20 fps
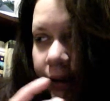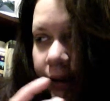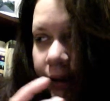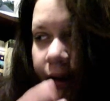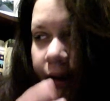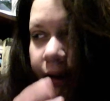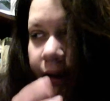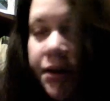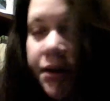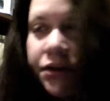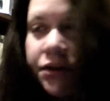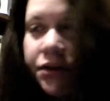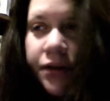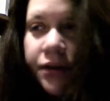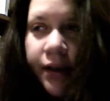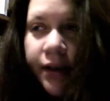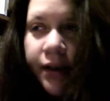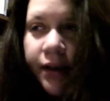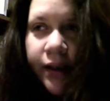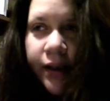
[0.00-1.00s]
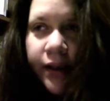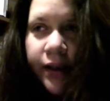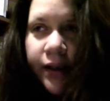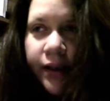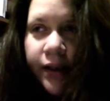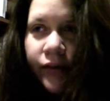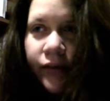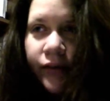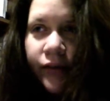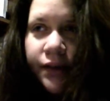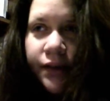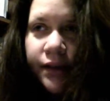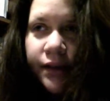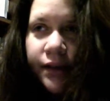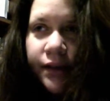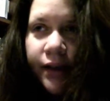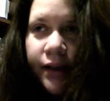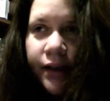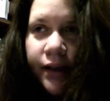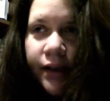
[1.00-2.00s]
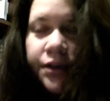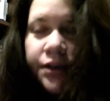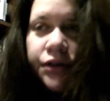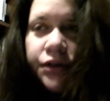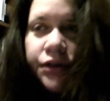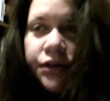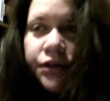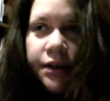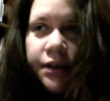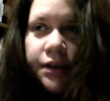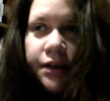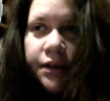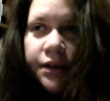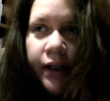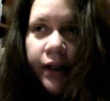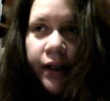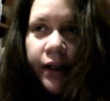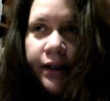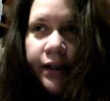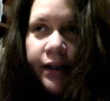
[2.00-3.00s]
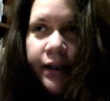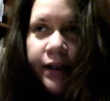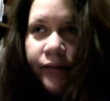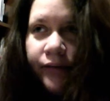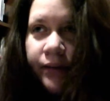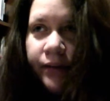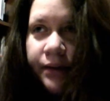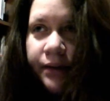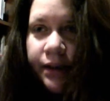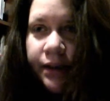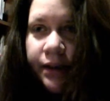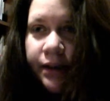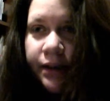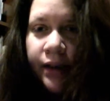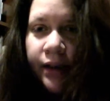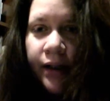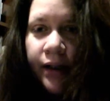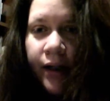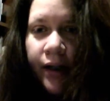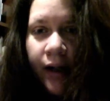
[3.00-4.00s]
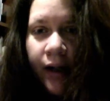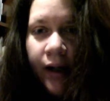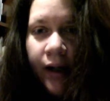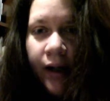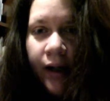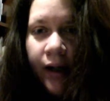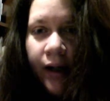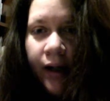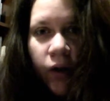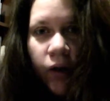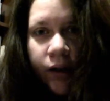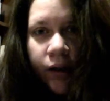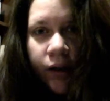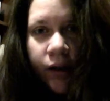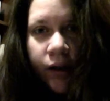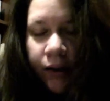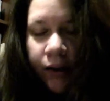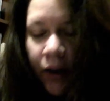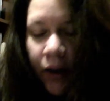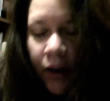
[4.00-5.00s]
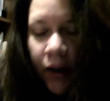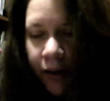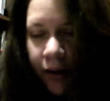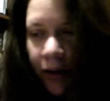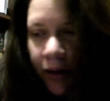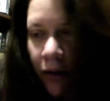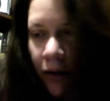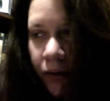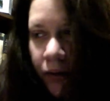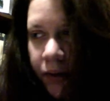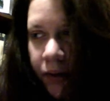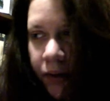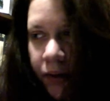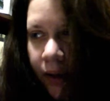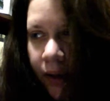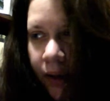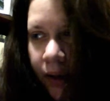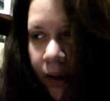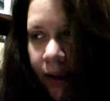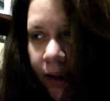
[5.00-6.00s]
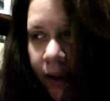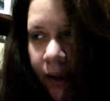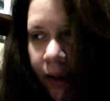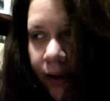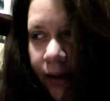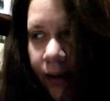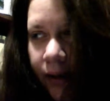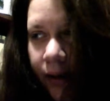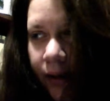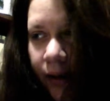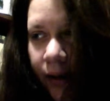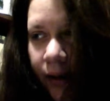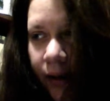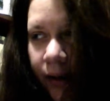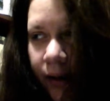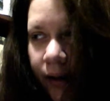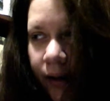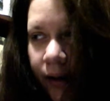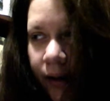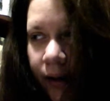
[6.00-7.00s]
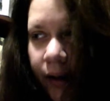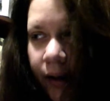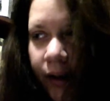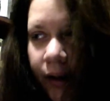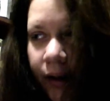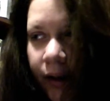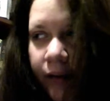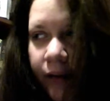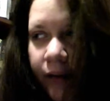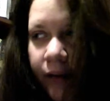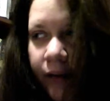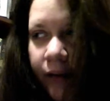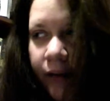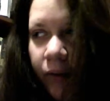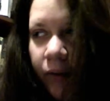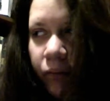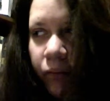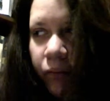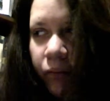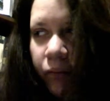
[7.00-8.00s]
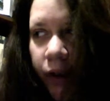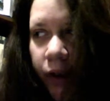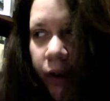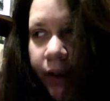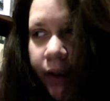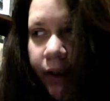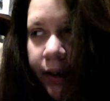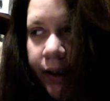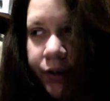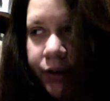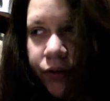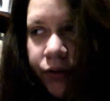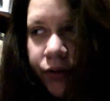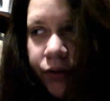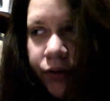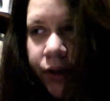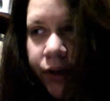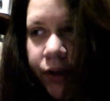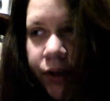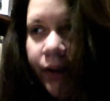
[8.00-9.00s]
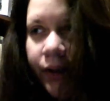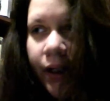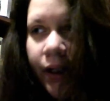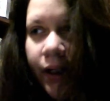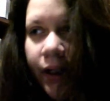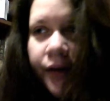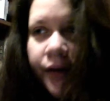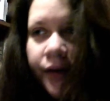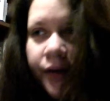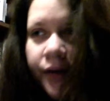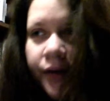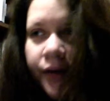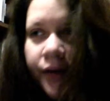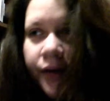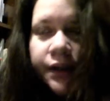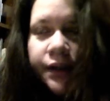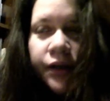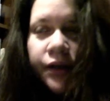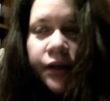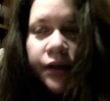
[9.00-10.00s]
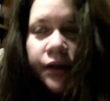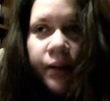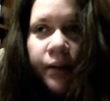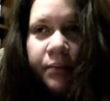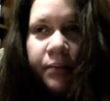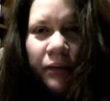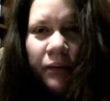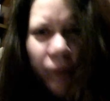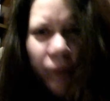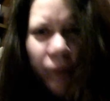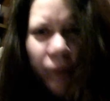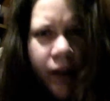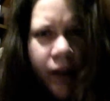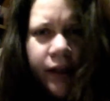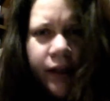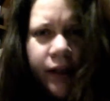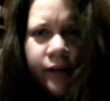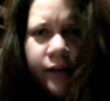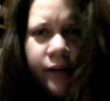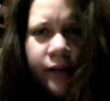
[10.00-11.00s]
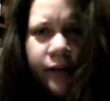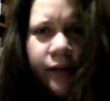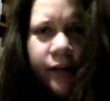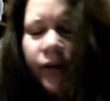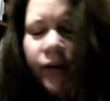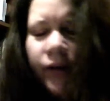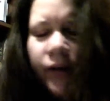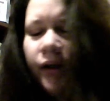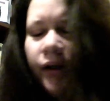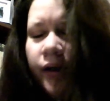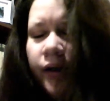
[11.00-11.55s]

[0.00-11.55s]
country or countries away. Like if I was to have walked along a coastline from one country to another, as though I'd been walking for